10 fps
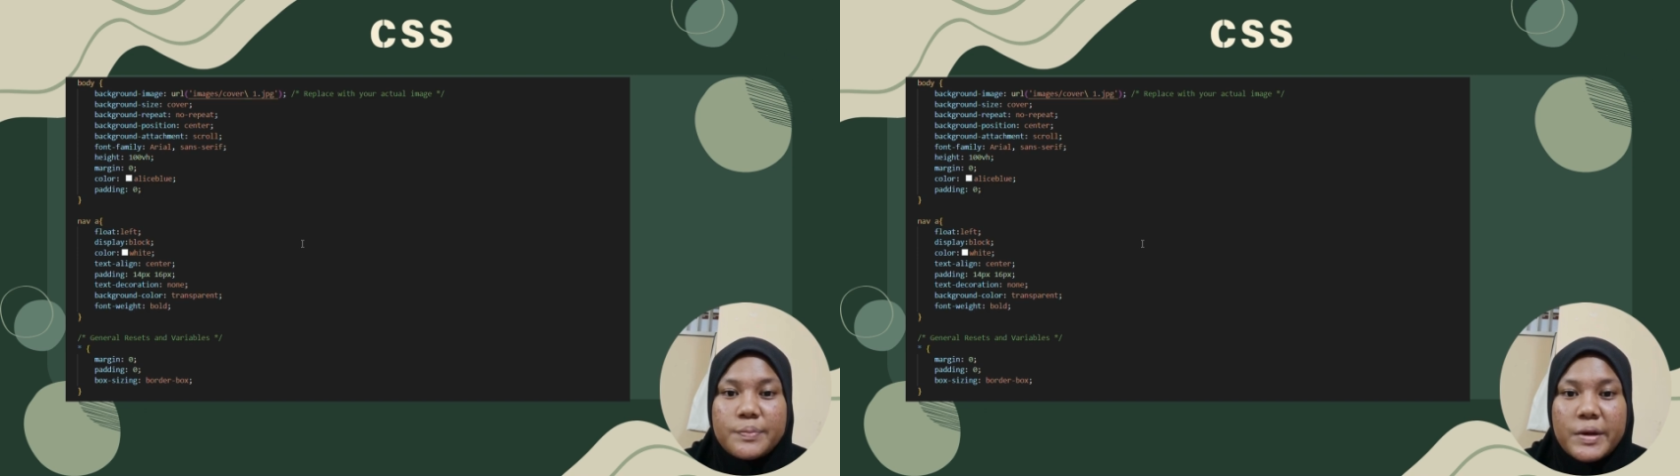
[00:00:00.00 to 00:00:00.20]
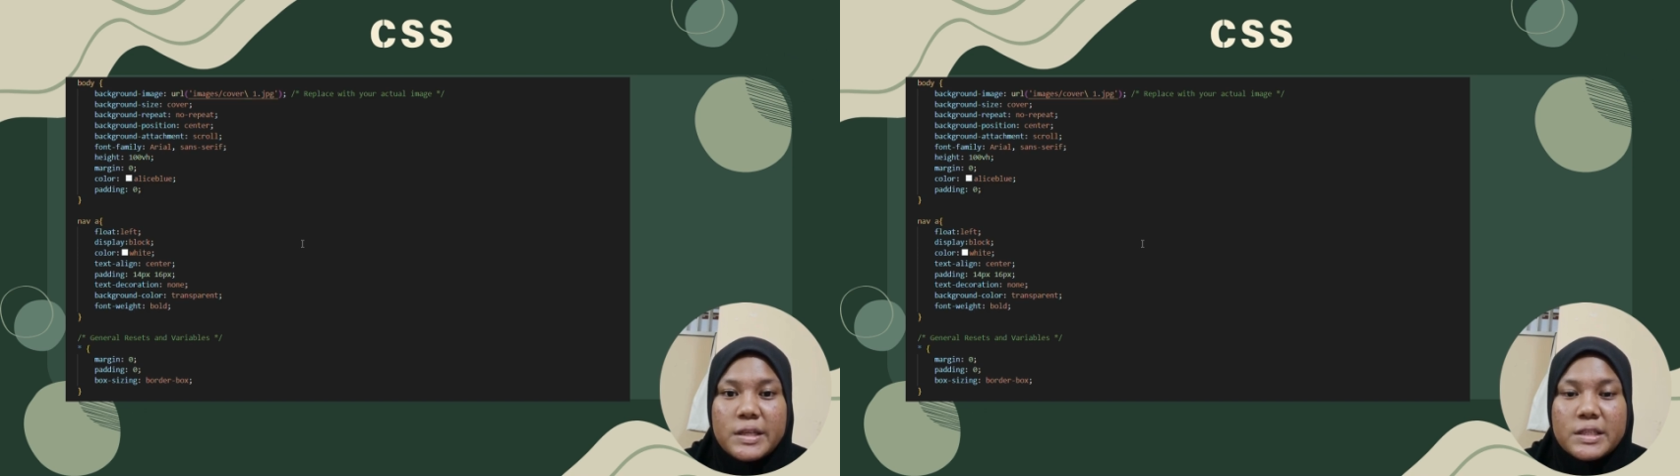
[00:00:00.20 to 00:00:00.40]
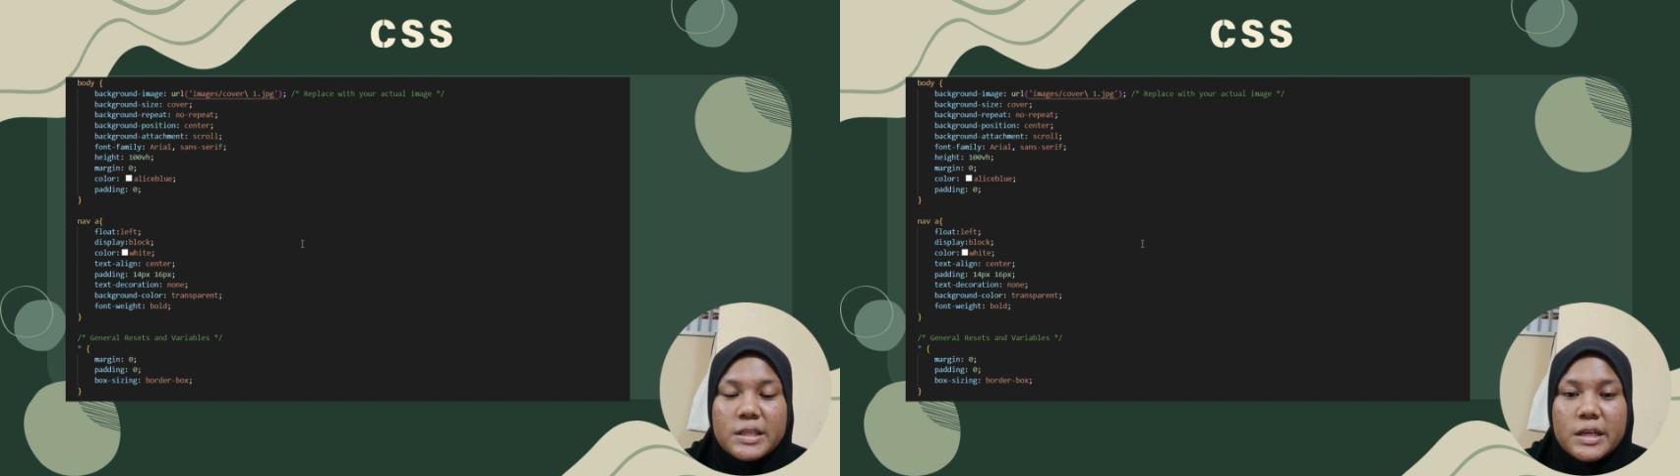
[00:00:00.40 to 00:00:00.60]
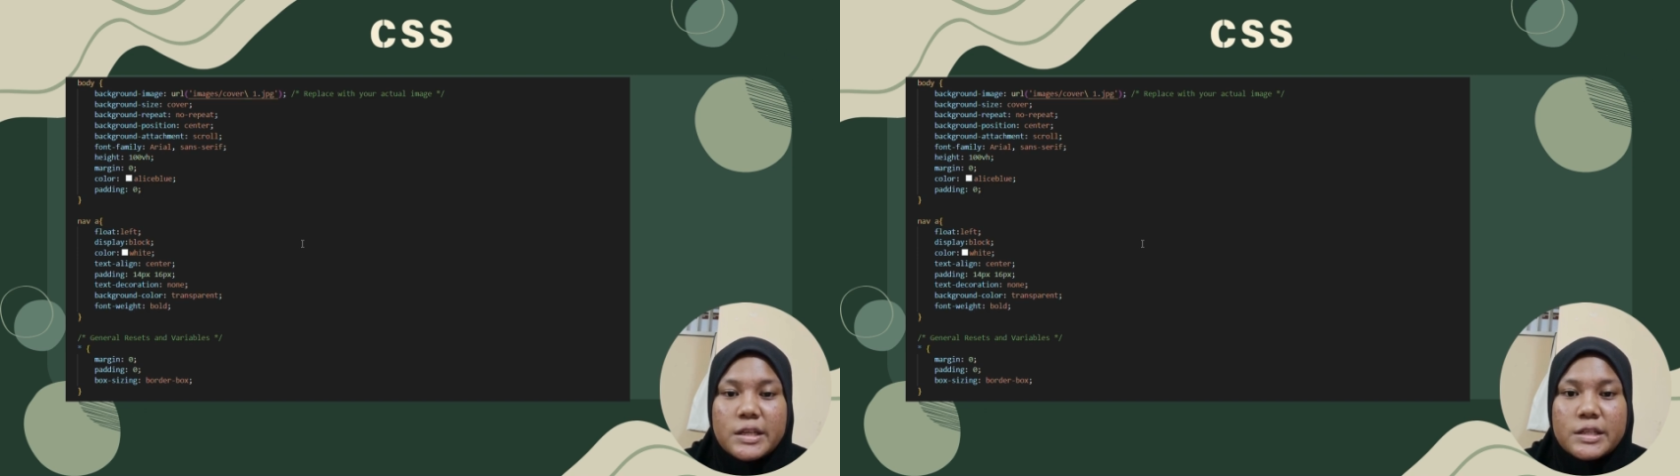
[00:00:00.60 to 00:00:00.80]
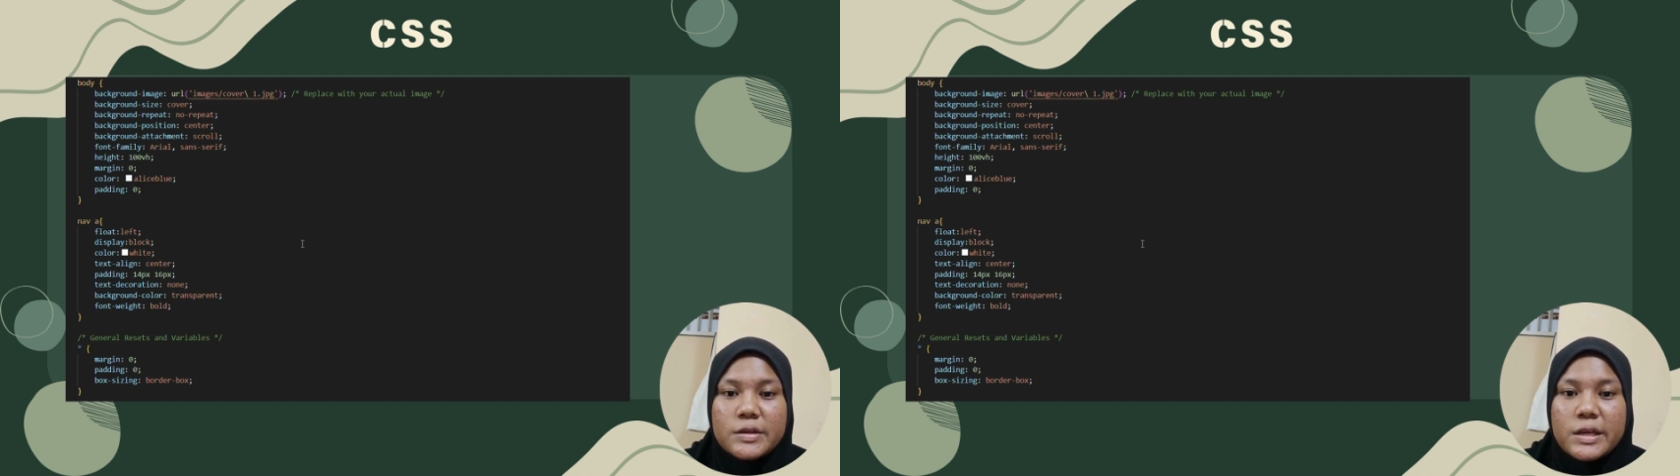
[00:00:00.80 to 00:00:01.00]
page,
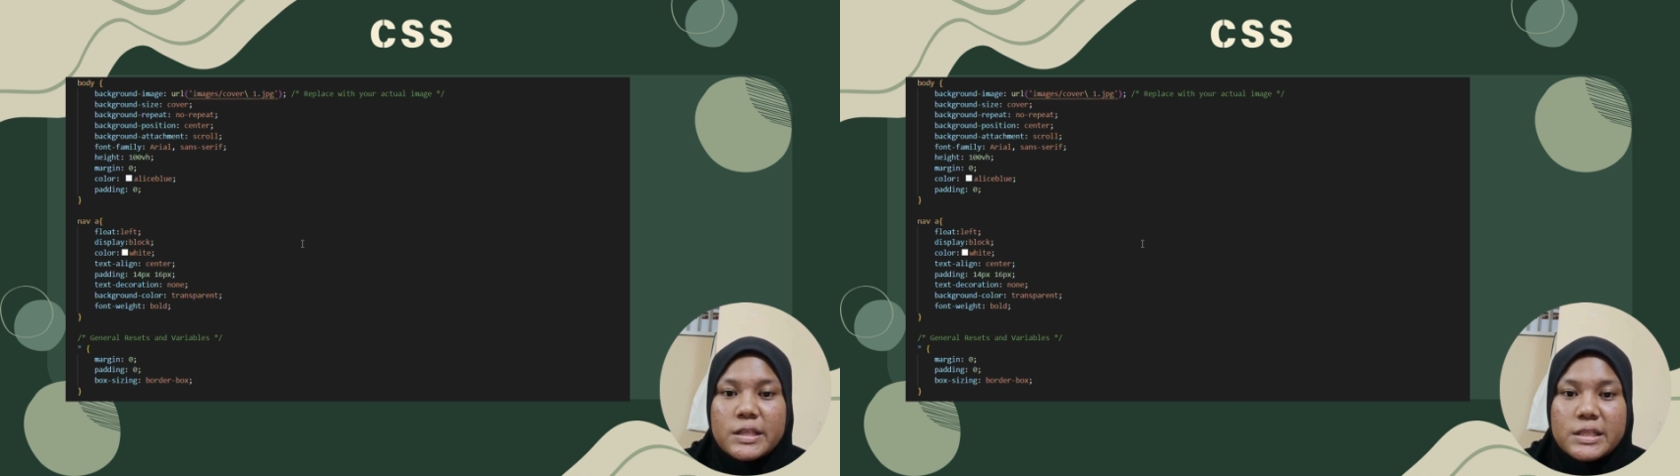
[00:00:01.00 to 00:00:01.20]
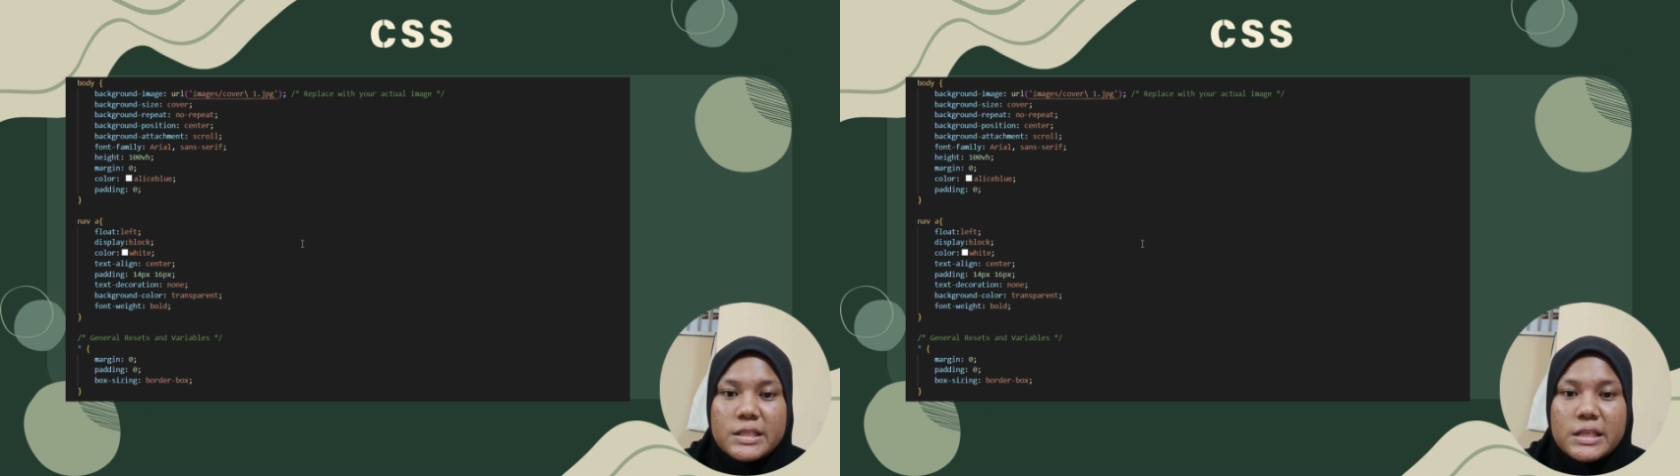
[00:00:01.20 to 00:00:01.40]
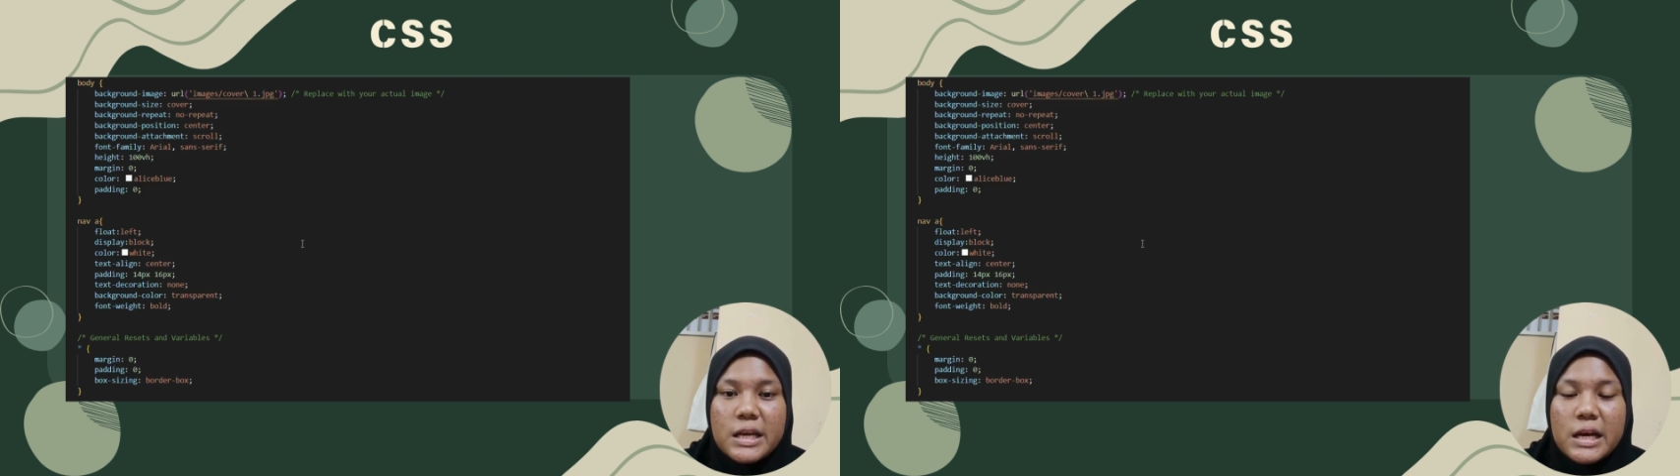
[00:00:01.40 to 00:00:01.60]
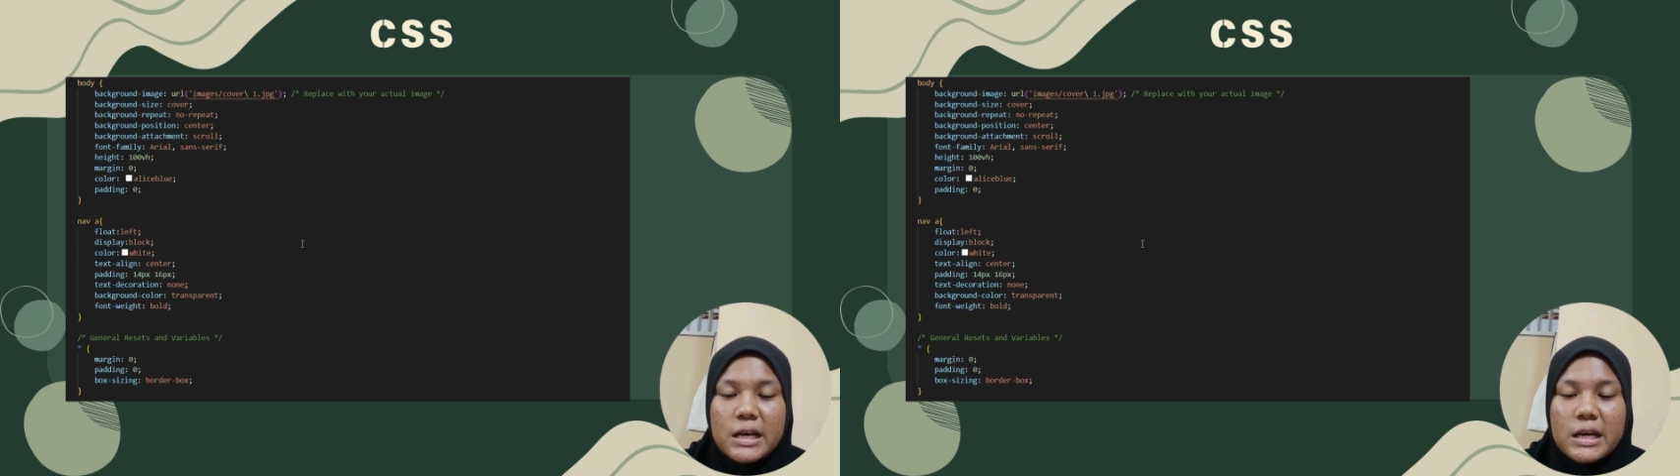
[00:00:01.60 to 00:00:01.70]
as you can see,